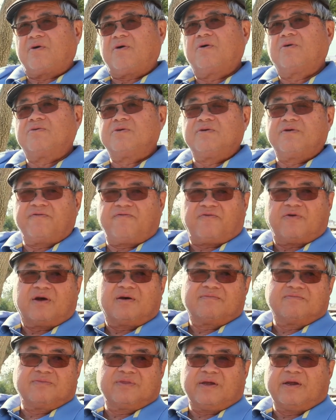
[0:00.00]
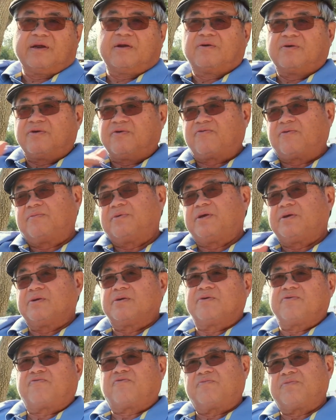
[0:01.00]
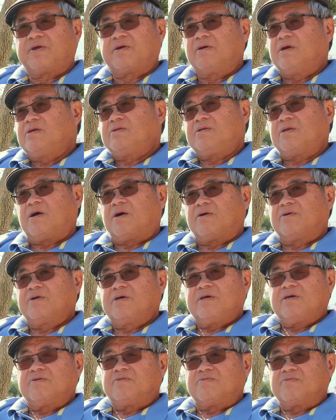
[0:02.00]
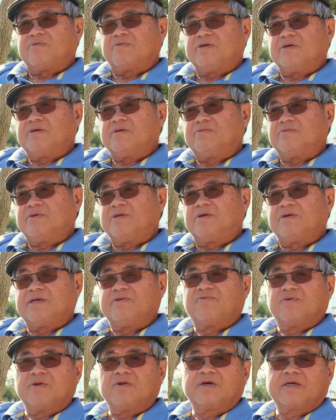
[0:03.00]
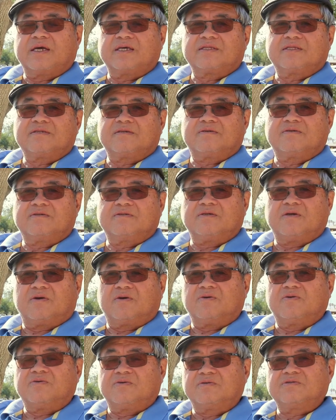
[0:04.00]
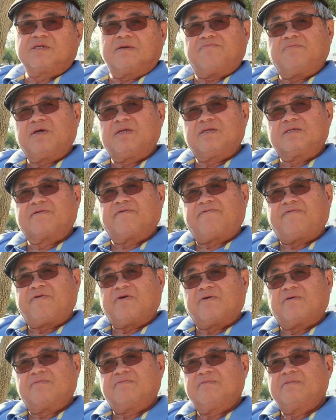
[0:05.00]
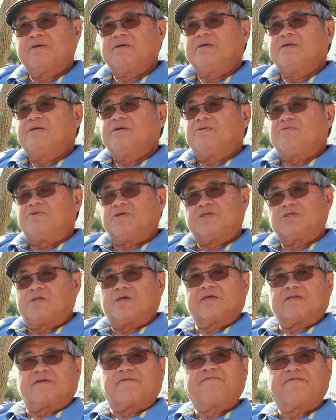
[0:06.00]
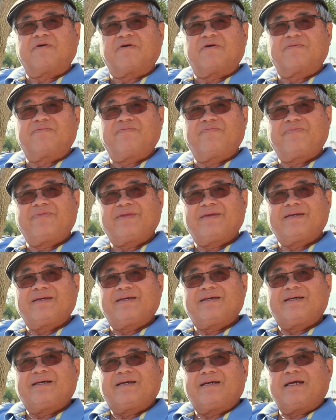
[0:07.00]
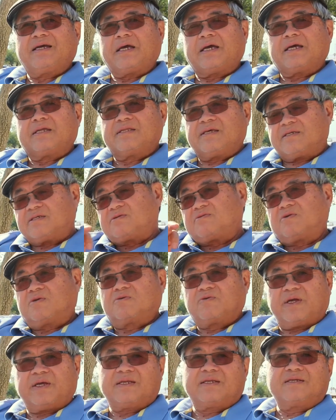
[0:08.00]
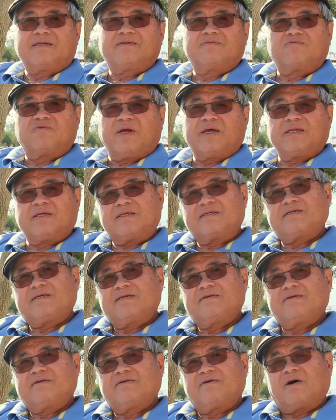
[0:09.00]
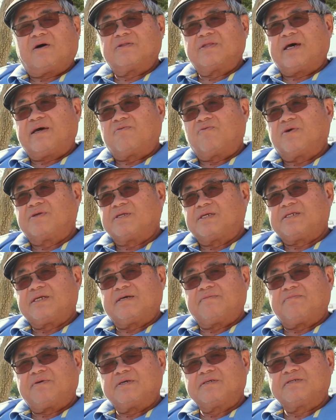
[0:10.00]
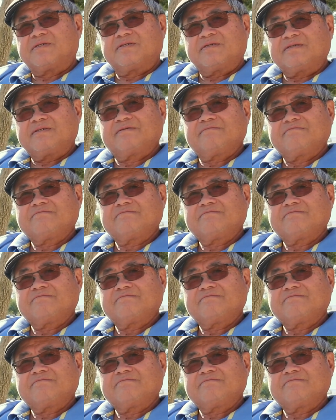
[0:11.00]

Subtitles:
Oh, you're from there, or you're from here, or from there. No, we don't even look at who submitted the film. We just look at the film and then rate it on that 1 to 10 basis.